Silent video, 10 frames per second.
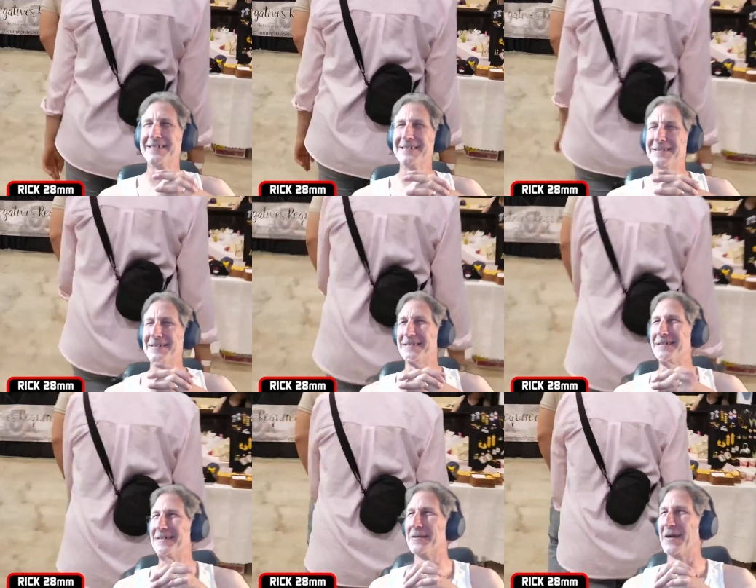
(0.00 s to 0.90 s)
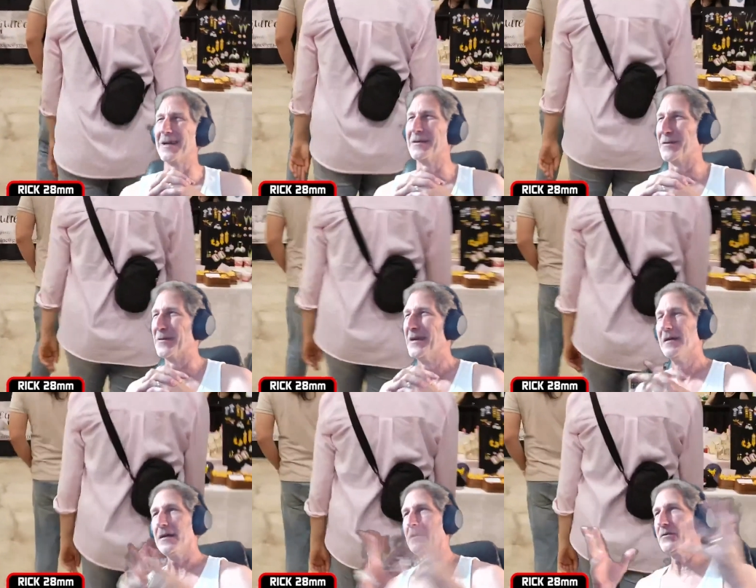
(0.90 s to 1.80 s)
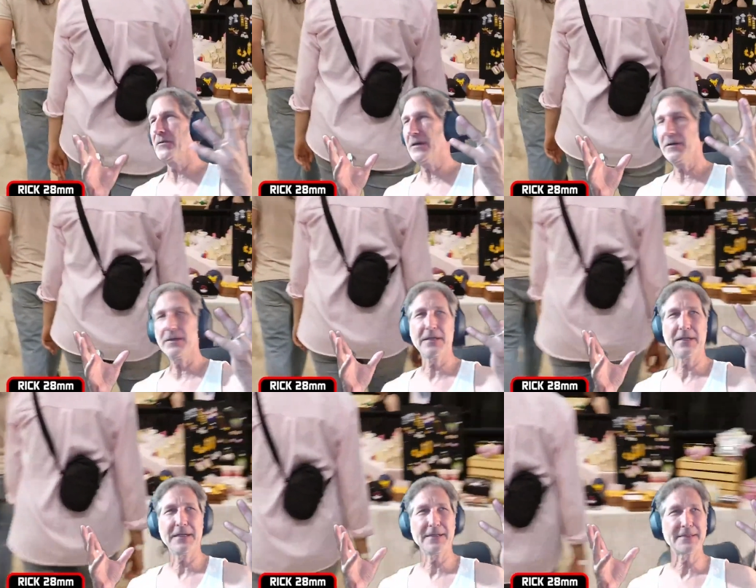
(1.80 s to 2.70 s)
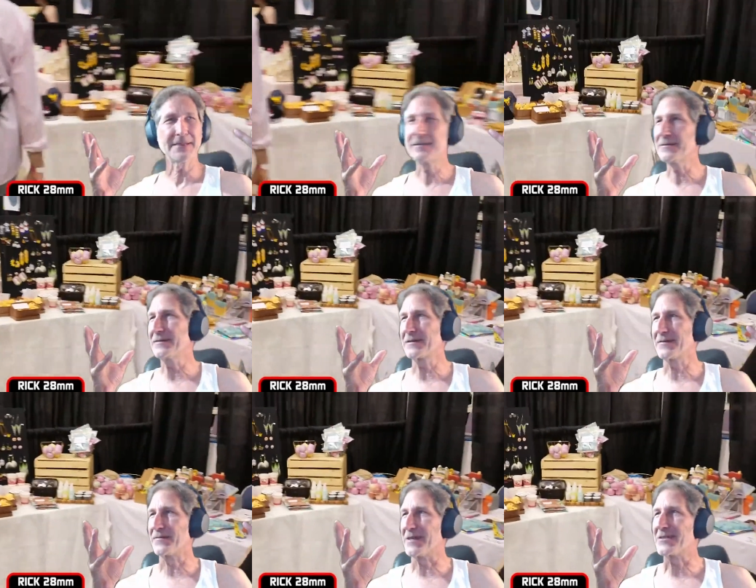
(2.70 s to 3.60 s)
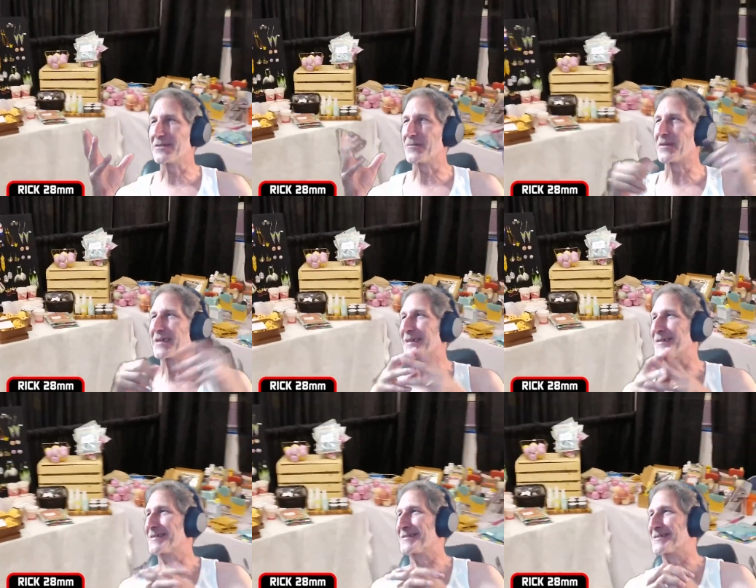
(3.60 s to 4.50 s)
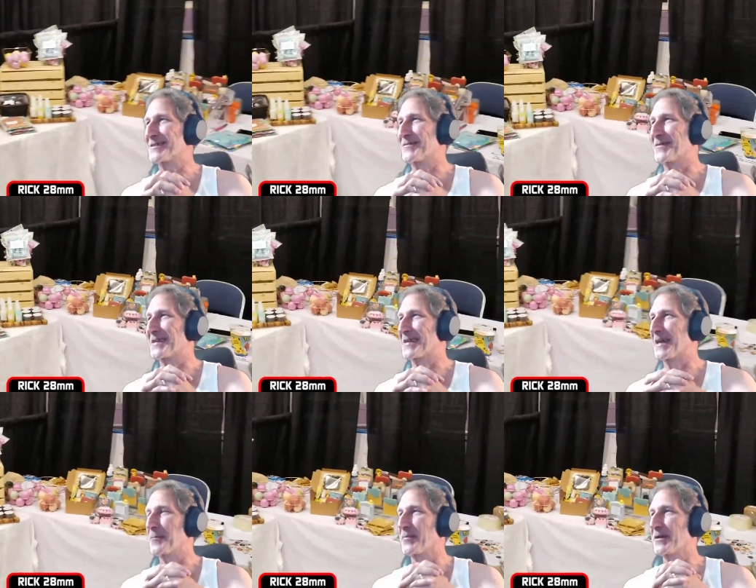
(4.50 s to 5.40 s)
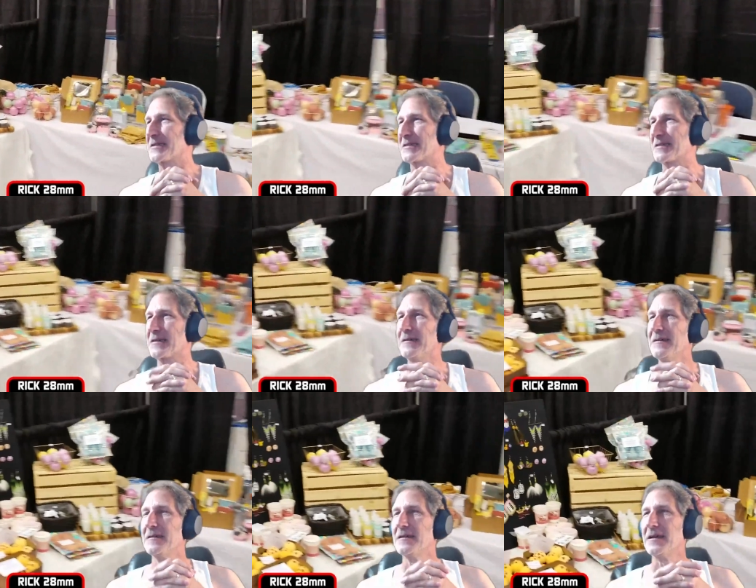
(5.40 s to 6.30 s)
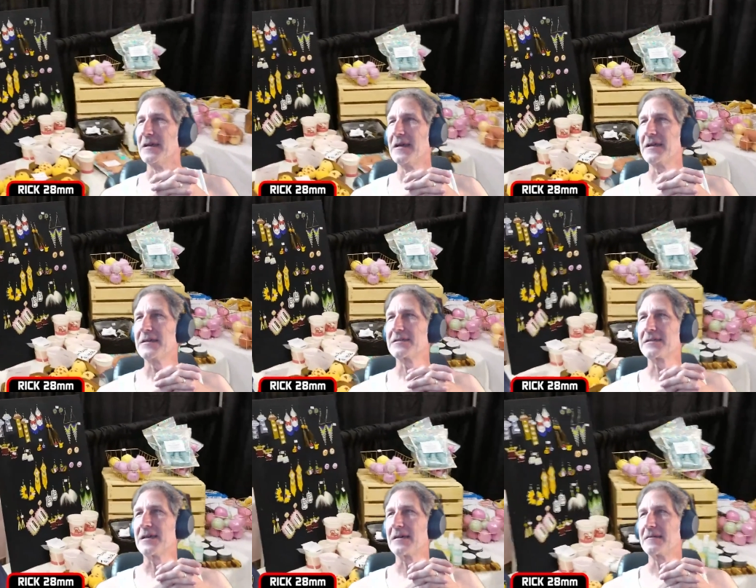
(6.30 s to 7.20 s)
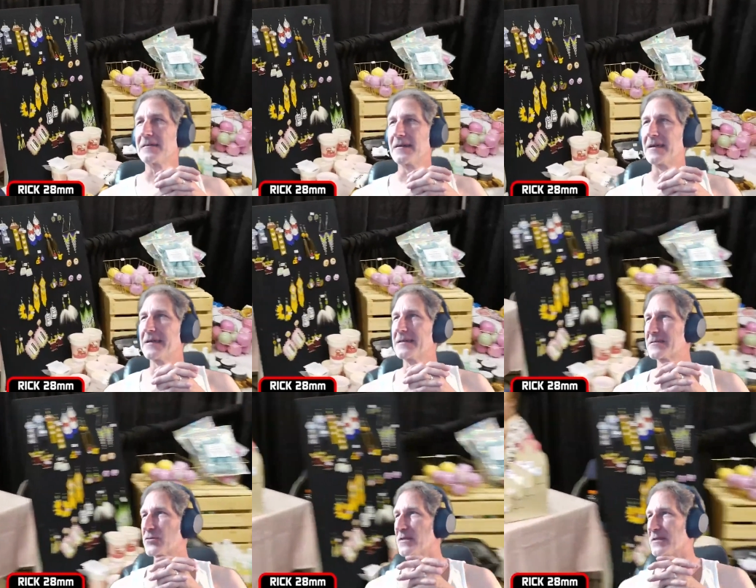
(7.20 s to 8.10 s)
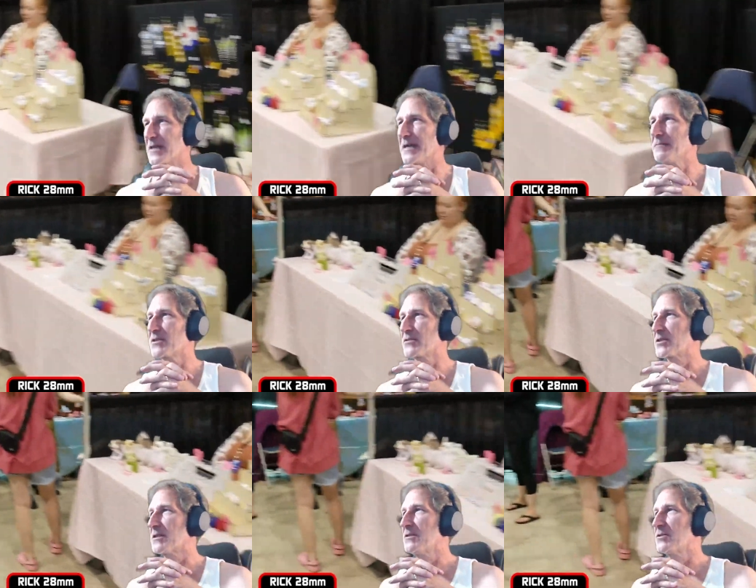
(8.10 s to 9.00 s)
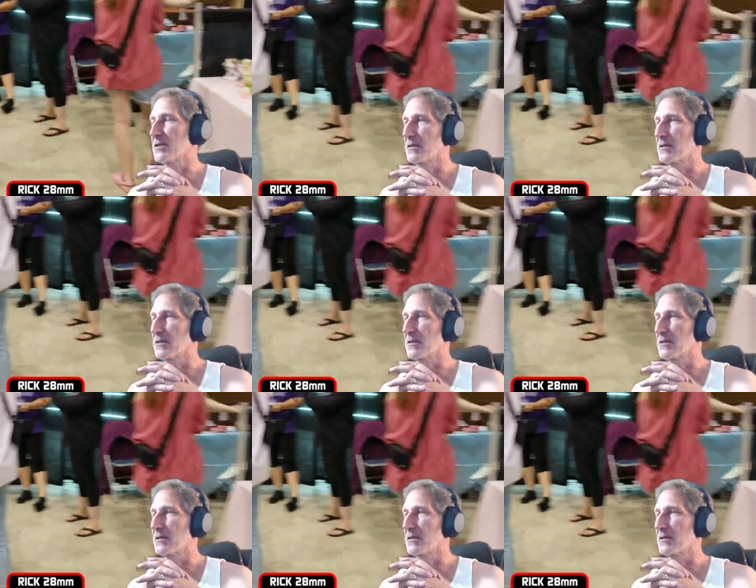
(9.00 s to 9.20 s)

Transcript: I don't know how they get sent to a convention with kids and stuff like that, but I guess times are changing.